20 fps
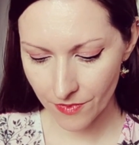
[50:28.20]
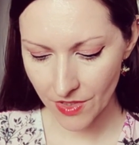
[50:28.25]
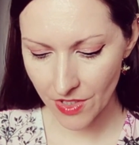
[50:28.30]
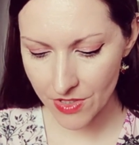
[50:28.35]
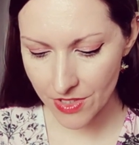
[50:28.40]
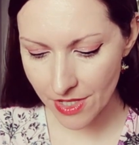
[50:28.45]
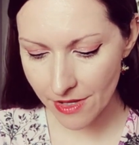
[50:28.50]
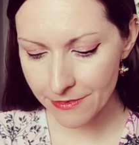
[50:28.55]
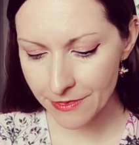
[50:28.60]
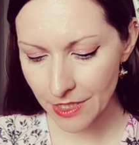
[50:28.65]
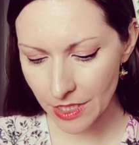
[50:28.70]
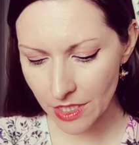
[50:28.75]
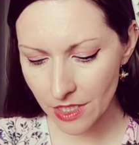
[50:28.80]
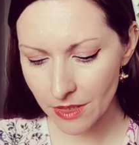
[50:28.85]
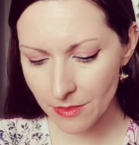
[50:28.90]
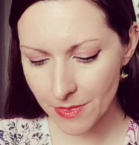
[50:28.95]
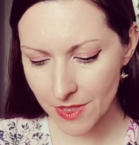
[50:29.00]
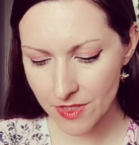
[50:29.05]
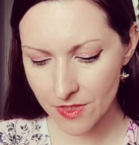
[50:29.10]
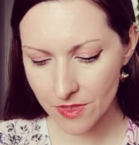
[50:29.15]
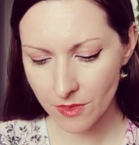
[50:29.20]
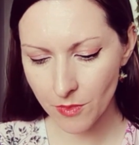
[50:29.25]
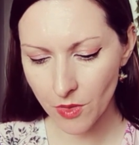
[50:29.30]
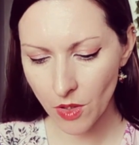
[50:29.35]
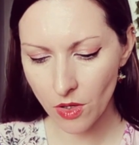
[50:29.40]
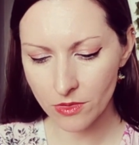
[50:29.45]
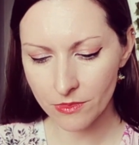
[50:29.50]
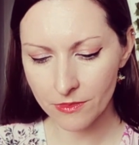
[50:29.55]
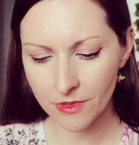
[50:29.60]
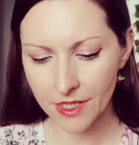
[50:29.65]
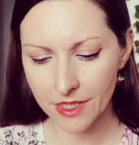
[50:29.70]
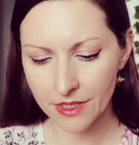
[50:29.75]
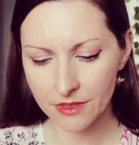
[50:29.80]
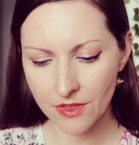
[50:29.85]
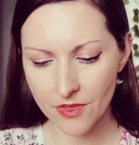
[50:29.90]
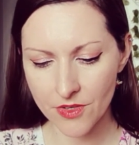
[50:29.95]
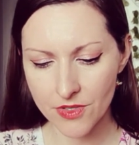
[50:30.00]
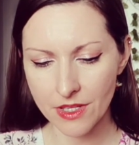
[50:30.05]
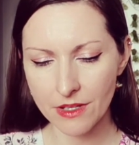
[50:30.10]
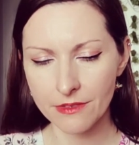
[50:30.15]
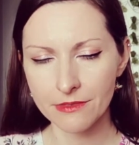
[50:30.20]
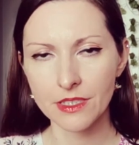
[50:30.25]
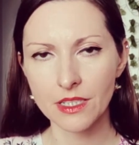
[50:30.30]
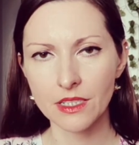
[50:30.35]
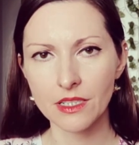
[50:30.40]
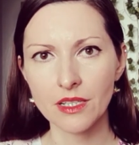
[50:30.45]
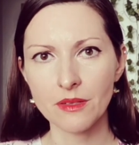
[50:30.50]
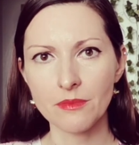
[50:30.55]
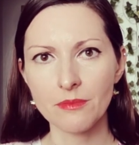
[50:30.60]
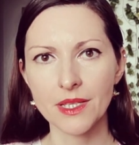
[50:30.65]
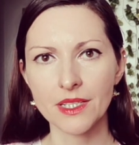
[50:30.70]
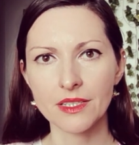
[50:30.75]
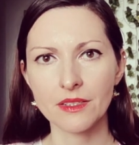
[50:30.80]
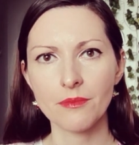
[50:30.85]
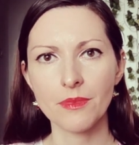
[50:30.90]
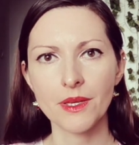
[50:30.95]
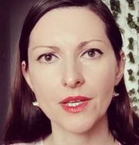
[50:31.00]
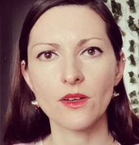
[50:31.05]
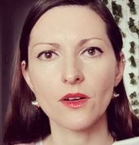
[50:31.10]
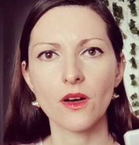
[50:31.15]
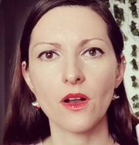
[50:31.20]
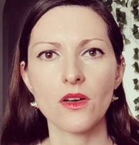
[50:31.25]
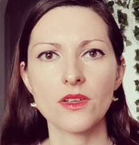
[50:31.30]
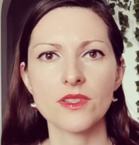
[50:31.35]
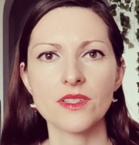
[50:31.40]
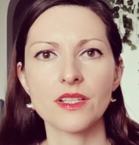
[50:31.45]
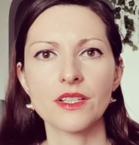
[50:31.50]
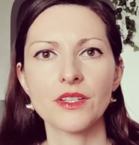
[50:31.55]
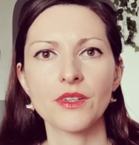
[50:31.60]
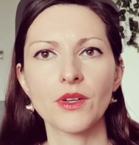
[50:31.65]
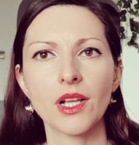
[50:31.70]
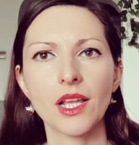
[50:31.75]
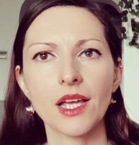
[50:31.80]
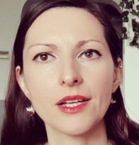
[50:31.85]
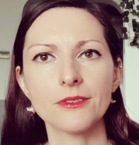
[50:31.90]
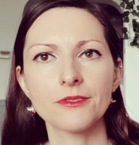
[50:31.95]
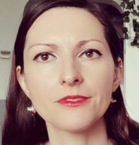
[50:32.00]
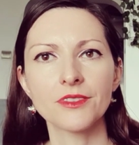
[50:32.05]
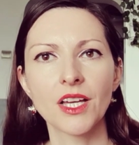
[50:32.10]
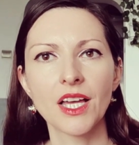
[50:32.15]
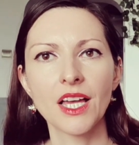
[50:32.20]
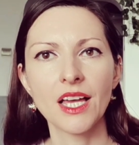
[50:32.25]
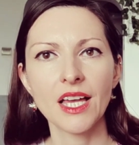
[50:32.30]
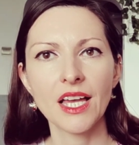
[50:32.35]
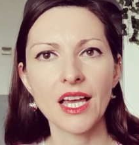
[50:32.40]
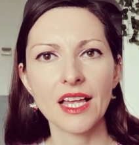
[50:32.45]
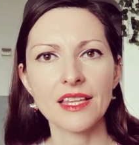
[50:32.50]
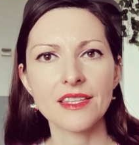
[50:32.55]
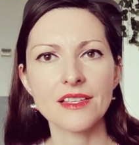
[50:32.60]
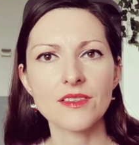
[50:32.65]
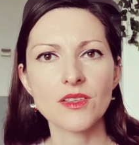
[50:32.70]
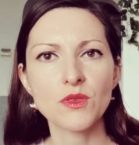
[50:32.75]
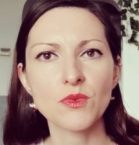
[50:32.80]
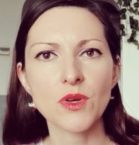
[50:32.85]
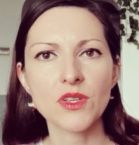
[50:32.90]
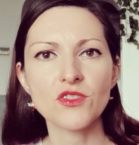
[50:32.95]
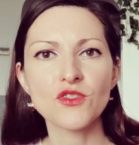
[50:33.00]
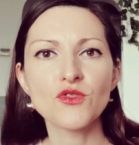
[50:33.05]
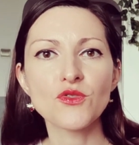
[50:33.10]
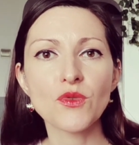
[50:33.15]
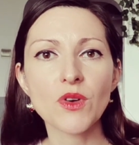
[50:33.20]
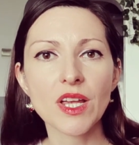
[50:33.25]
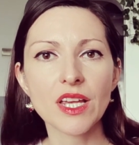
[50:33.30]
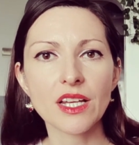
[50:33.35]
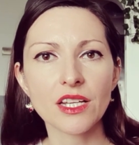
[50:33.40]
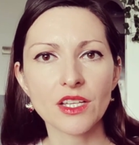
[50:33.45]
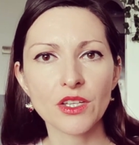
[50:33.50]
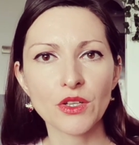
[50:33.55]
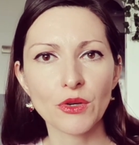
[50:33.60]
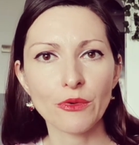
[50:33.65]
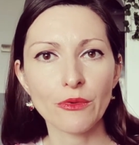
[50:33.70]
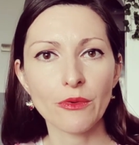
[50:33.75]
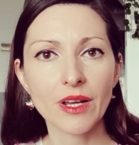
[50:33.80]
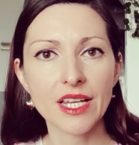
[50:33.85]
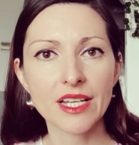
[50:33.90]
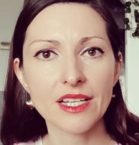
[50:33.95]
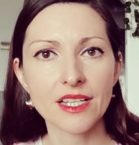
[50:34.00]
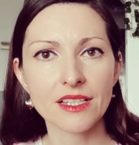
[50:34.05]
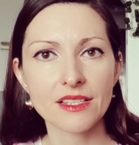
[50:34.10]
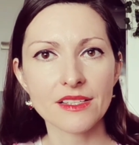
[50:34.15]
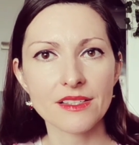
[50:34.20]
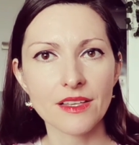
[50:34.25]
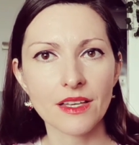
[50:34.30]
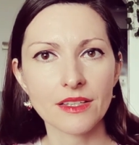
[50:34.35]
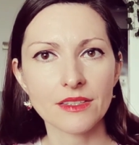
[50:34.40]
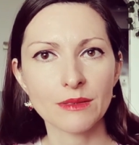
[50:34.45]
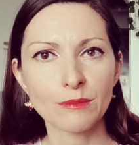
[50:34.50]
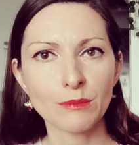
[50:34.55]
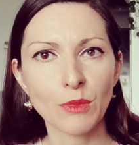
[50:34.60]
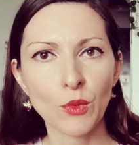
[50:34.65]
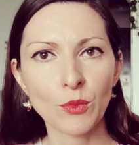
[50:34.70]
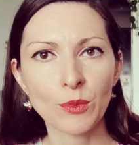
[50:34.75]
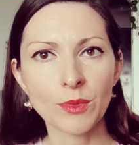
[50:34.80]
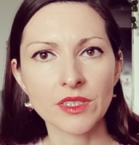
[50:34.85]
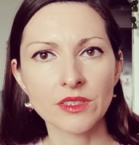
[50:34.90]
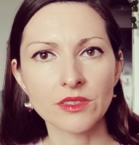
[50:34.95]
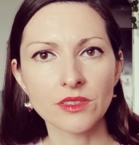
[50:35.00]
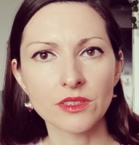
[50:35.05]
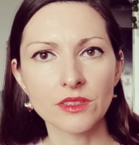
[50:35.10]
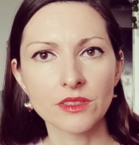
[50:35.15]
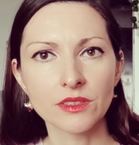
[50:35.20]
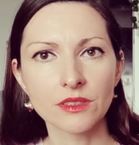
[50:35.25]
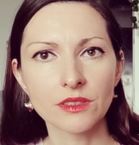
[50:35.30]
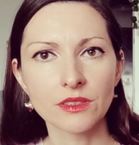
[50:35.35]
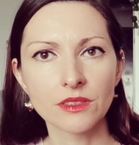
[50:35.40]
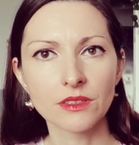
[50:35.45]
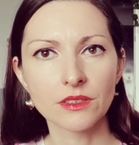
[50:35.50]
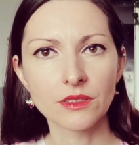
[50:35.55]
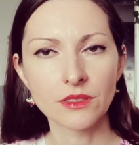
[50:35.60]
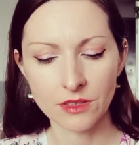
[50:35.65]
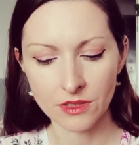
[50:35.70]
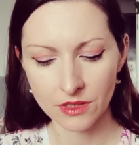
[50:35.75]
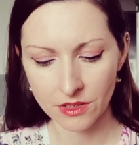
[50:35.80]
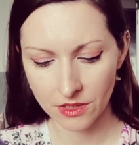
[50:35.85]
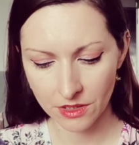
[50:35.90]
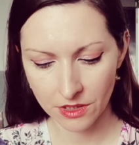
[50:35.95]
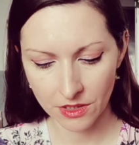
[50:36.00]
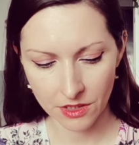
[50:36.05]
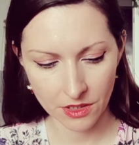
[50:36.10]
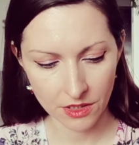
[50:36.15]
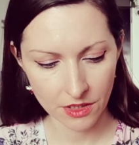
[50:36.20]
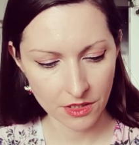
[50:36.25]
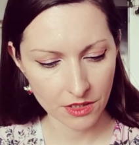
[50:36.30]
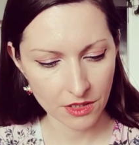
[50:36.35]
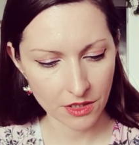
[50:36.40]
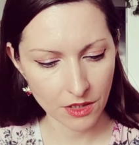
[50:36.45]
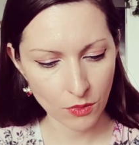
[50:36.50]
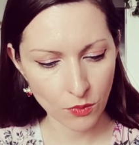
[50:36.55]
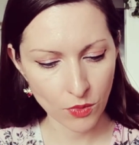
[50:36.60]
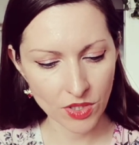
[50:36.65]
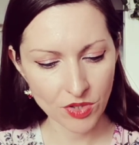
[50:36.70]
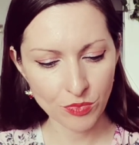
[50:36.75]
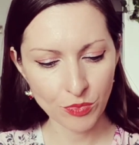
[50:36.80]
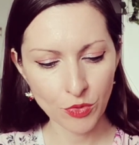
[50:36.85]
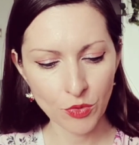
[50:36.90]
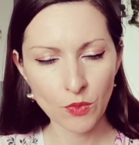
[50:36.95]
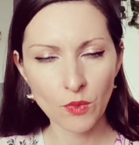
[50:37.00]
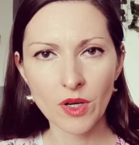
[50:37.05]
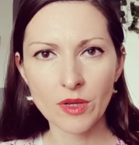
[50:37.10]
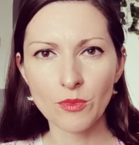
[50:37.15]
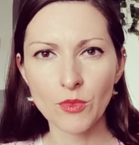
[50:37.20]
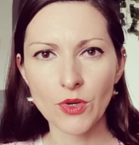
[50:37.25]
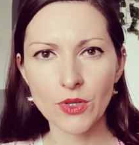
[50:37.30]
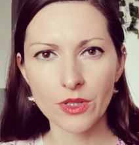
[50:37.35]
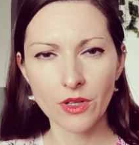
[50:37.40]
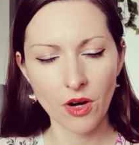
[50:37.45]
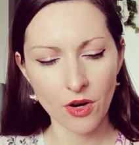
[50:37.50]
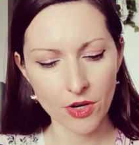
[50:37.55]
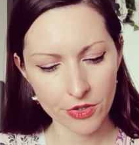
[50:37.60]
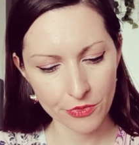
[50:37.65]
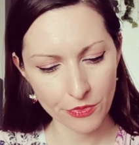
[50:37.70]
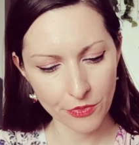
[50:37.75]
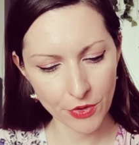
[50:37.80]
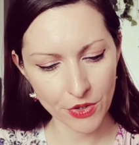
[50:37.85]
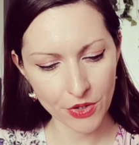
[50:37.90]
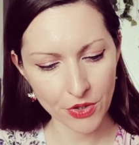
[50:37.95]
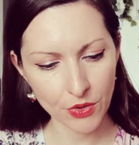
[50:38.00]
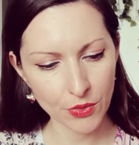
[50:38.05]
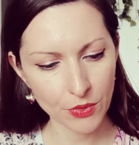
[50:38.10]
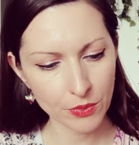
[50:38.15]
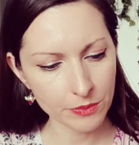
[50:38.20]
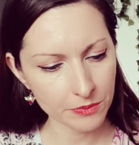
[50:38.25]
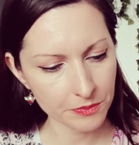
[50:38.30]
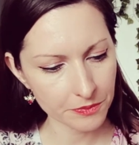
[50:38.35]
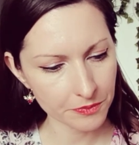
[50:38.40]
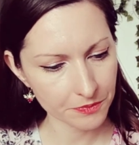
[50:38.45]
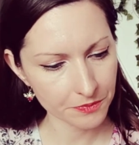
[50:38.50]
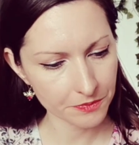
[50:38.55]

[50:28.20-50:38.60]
There's definitely been some conflict. There's definitely been a big loss in your life. And this is what's draining your radiance at the moment. I want to pull one more card for you.